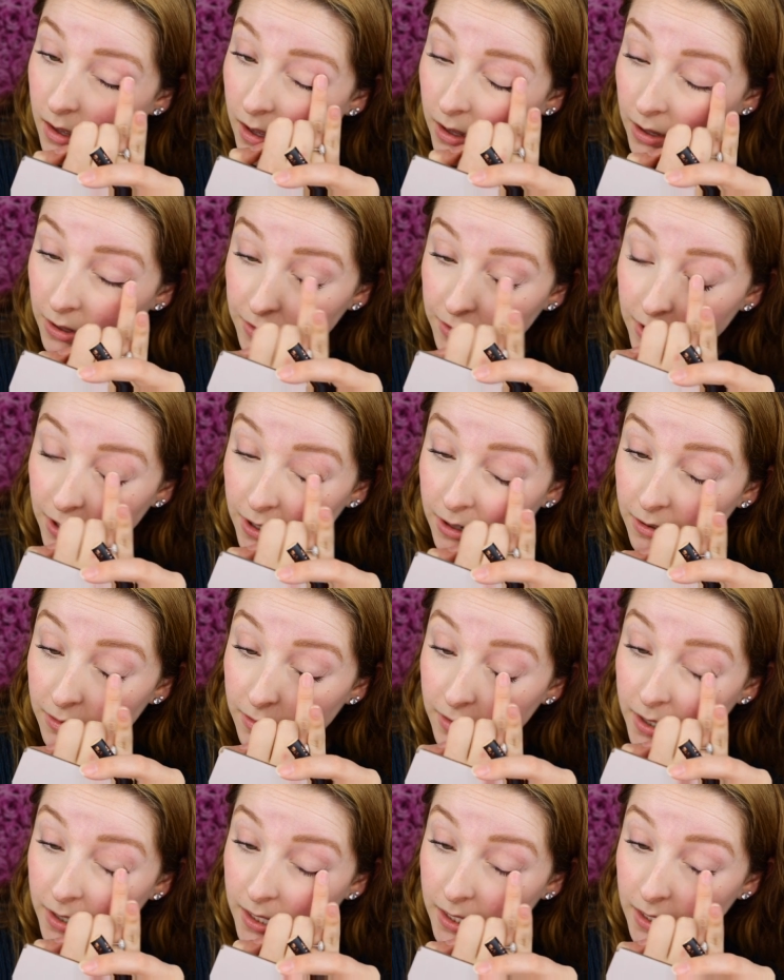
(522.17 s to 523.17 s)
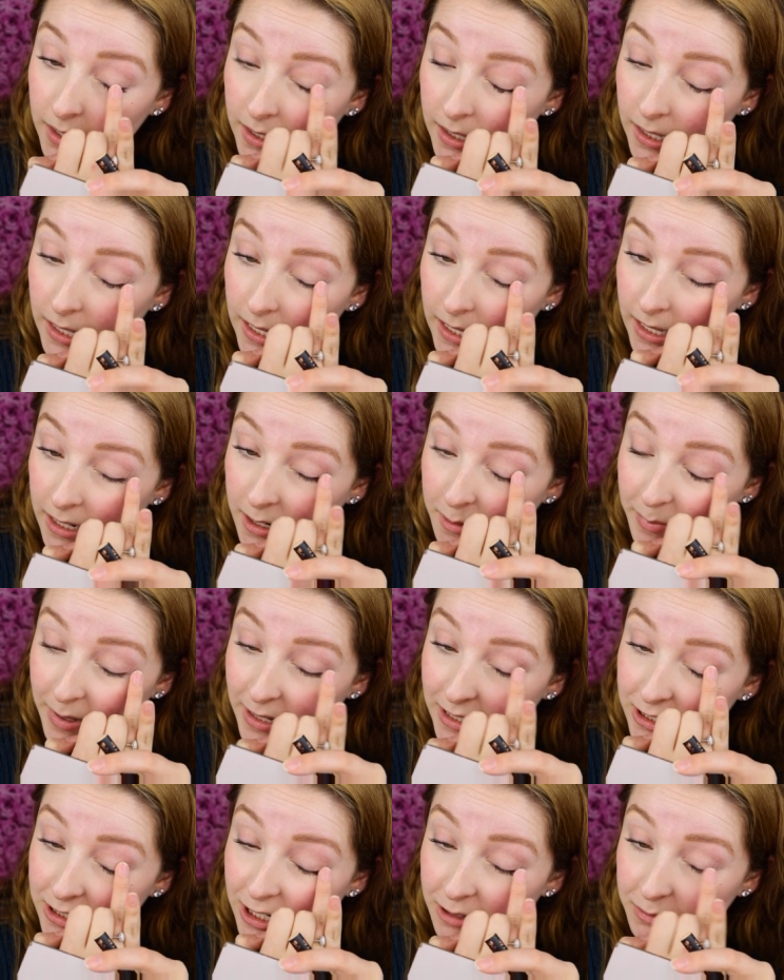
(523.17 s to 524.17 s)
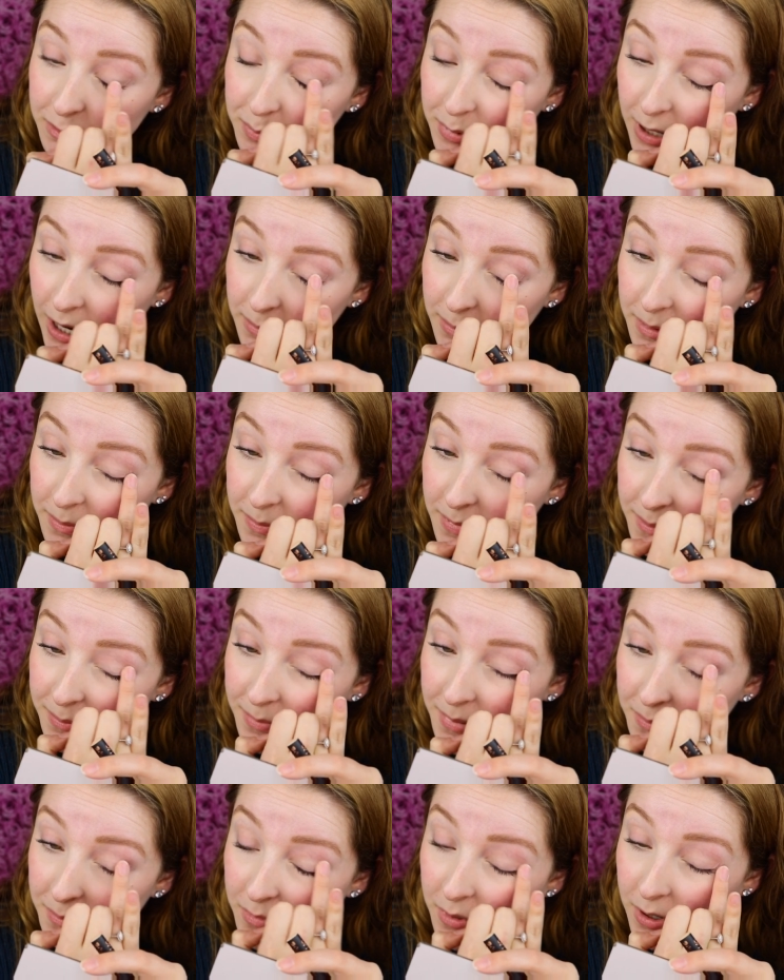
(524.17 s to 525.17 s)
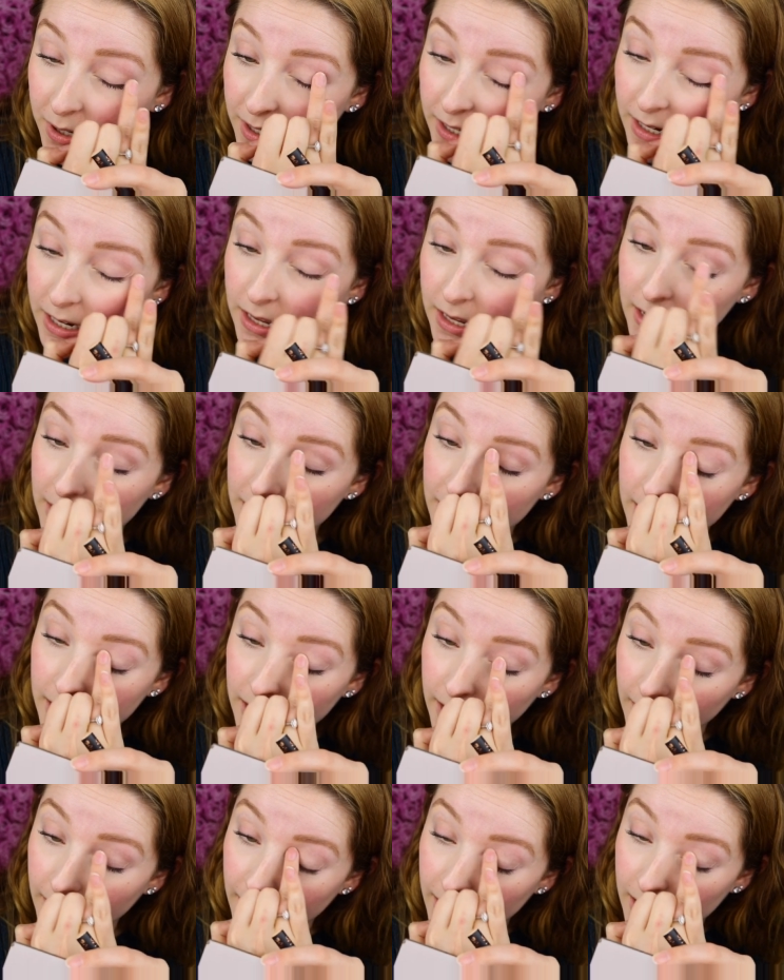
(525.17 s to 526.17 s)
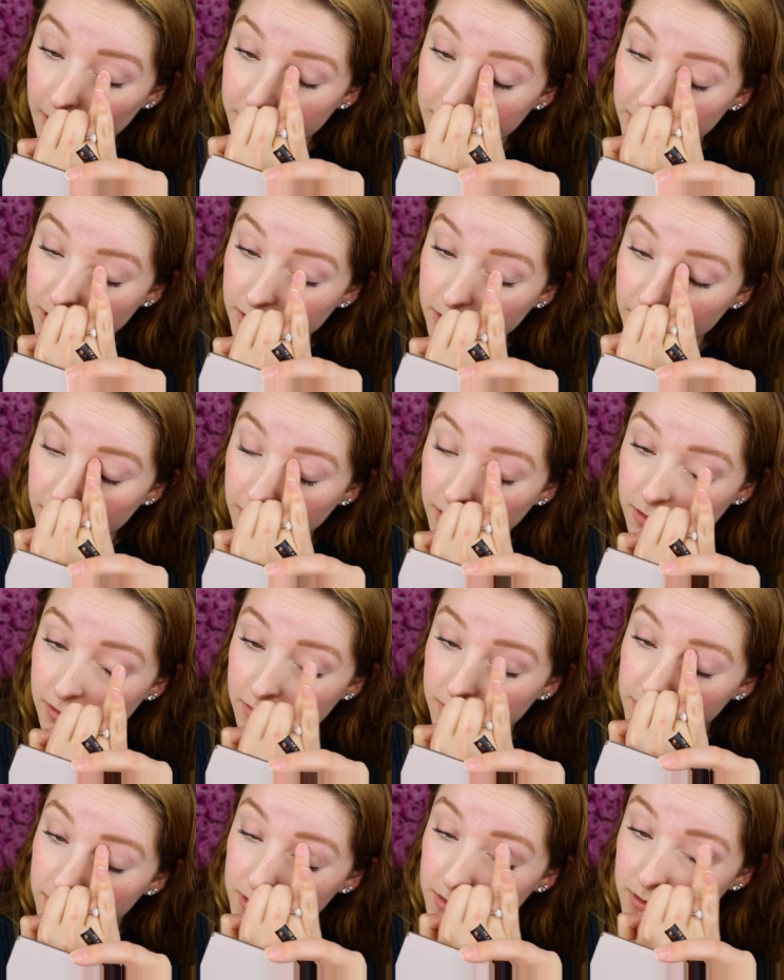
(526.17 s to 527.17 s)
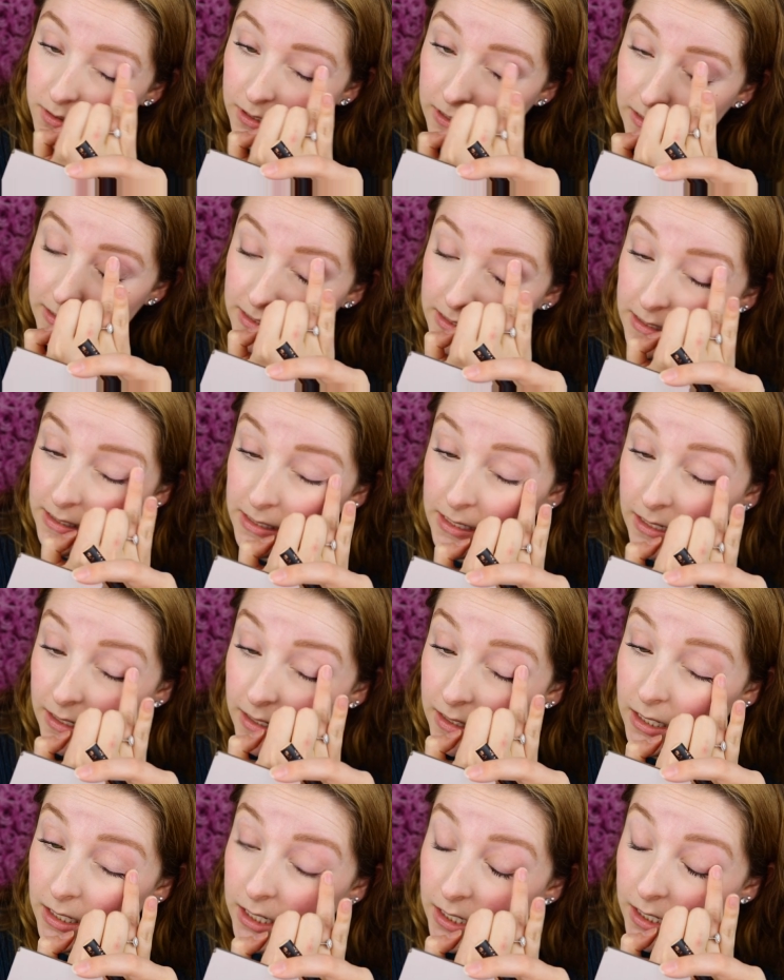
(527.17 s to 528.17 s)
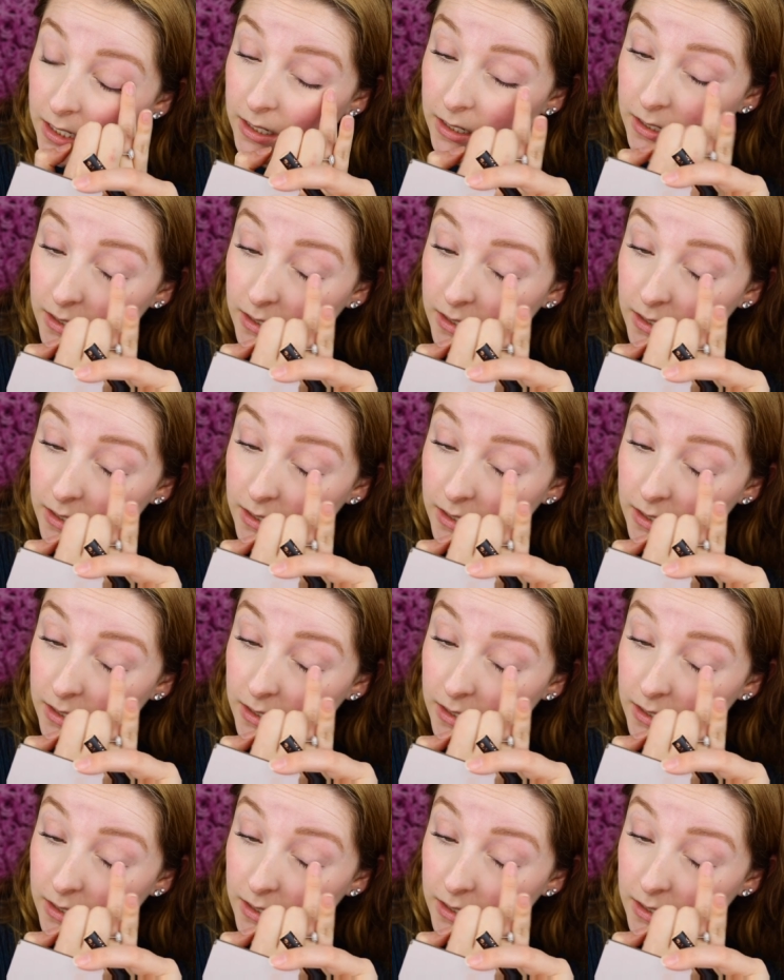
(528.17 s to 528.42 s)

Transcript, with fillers: Although in a pinch I would probably be more apt to use concealer.